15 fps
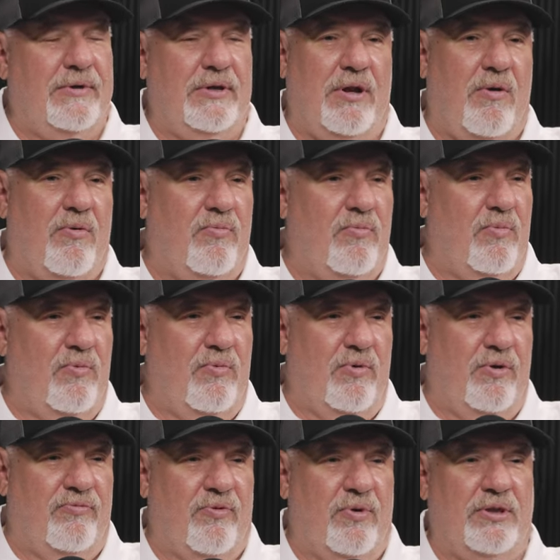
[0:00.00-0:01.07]
you know,
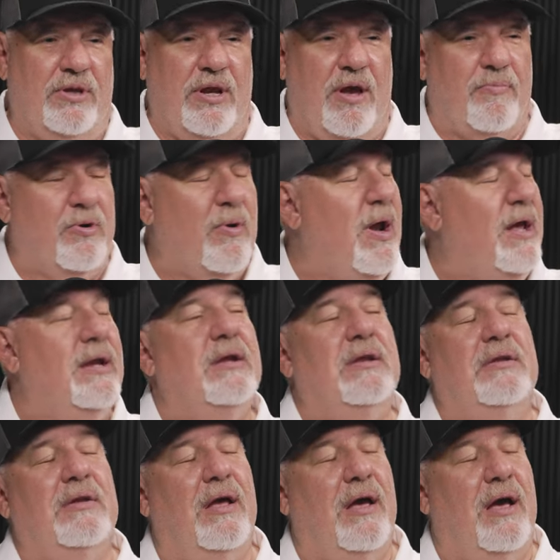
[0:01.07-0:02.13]
we've really
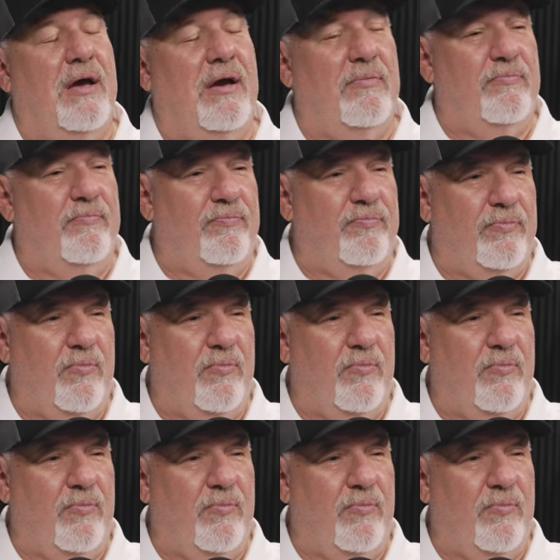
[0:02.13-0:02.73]
upgraded um,